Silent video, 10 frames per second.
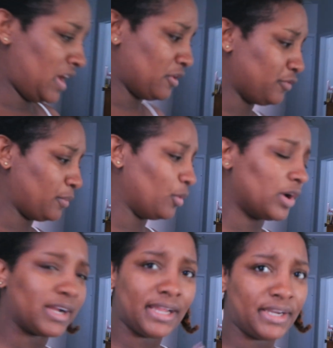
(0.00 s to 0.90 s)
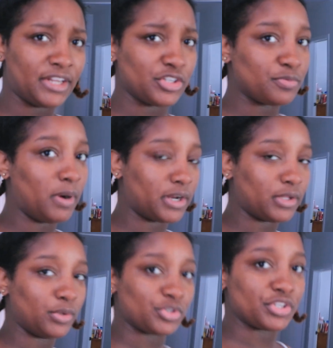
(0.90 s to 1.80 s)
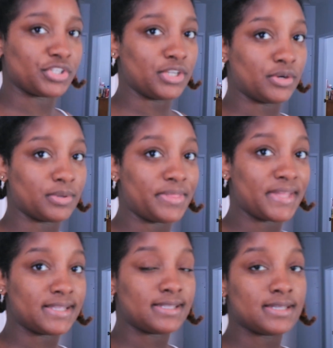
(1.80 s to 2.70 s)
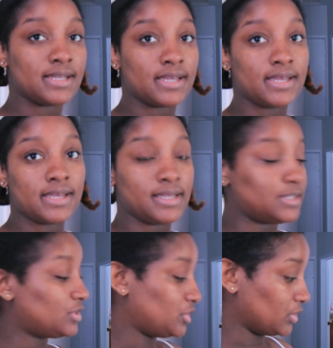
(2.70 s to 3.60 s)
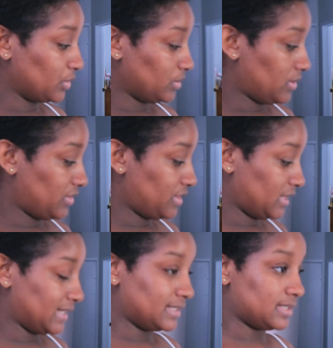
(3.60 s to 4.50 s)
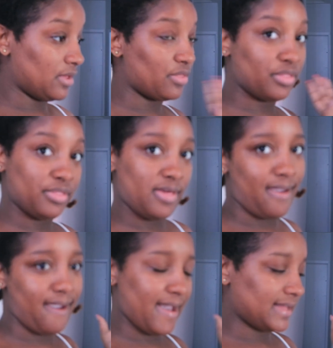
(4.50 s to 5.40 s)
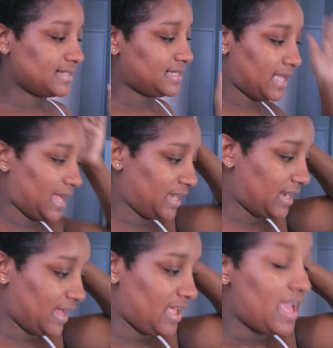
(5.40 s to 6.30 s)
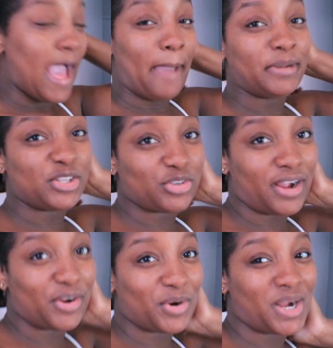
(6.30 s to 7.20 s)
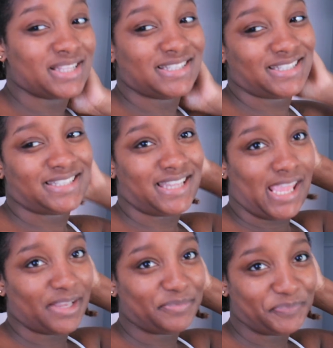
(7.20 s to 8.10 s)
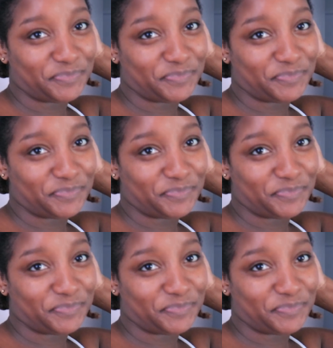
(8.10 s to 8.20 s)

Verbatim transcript: the hair from work and I just bought a closure to go with it. So there is that and I'm going to try her on to see